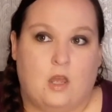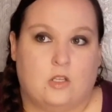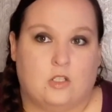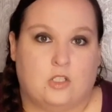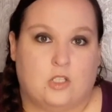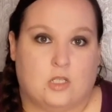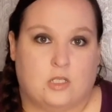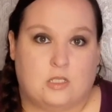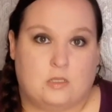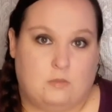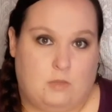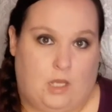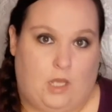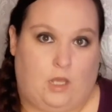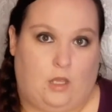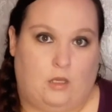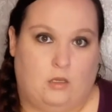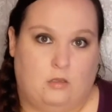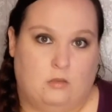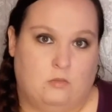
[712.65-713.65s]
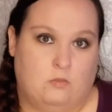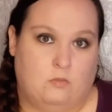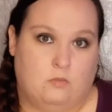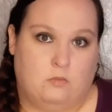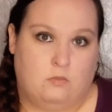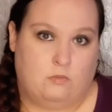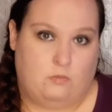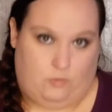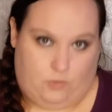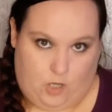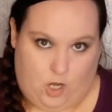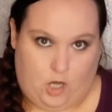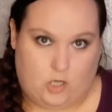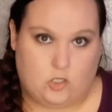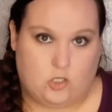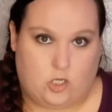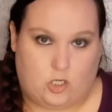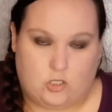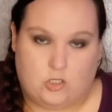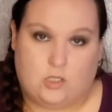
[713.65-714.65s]
Just me, not
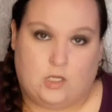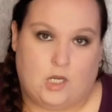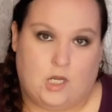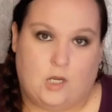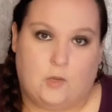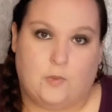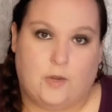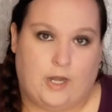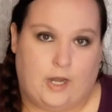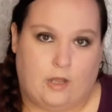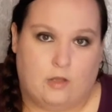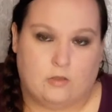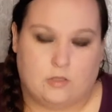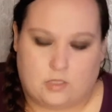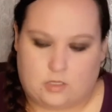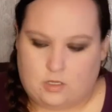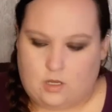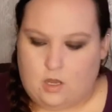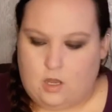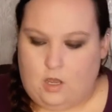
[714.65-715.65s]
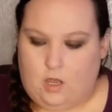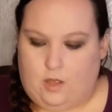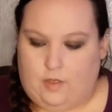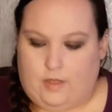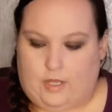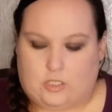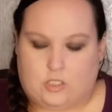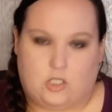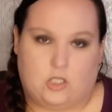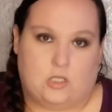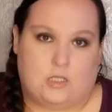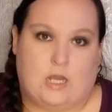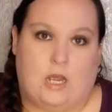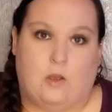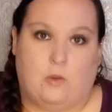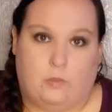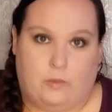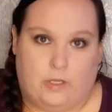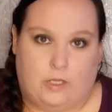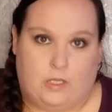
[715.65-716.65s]
judging anyone else. That's just how
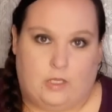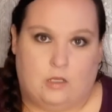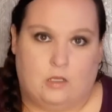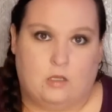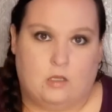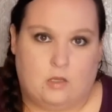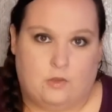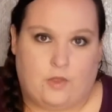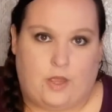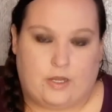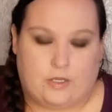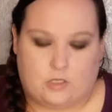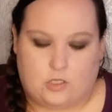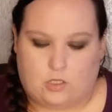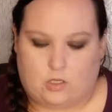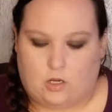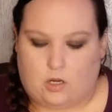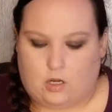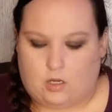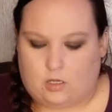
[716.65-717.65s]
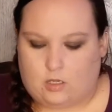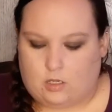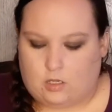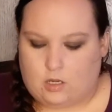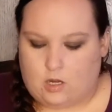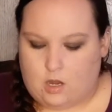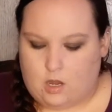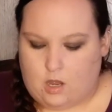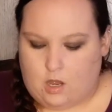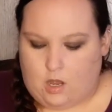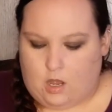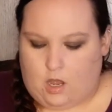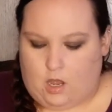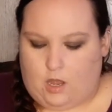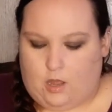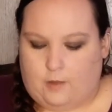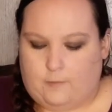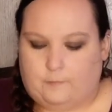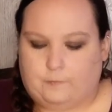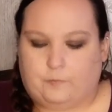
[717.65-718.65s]
we like to garden.
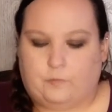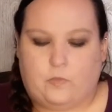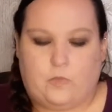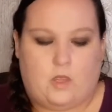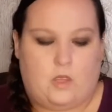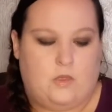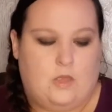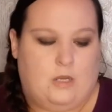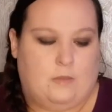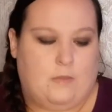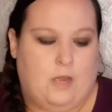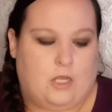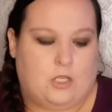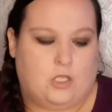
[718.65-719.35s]
Then my